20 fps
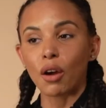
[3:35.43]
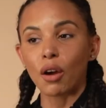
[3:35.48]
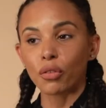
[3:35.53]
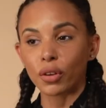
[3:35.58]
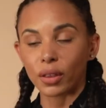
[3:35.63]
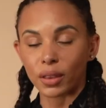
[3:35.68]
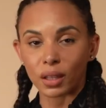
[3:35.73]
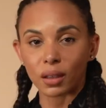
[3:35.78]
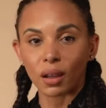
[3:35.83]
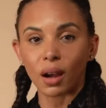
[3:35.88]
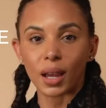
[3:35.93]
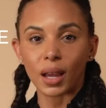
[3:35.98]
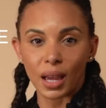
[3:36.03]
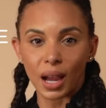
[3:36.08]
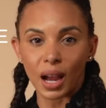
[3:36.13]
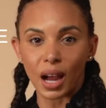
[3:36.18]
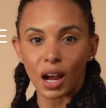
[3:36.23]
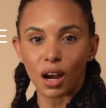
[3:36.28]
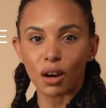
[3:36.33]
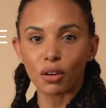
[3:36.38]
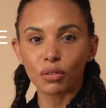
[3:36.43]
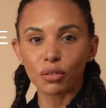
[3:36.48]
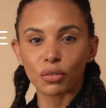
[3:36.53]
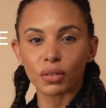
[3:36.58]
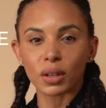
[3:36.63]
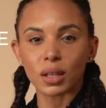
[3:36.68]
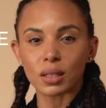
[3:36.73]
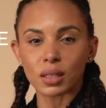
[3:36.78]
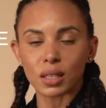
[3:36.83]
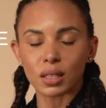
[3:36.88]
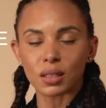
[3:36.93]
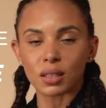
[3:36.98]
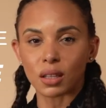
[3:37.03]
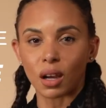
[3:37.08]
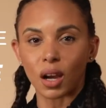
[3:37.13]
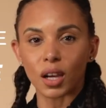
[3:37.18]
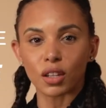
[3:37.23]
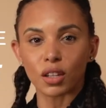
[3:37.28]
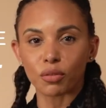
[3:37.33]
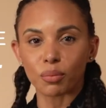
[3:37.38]
everything that I have is
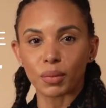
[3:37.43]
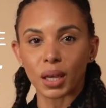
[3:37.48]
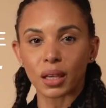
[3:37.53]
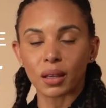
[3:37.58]
inside of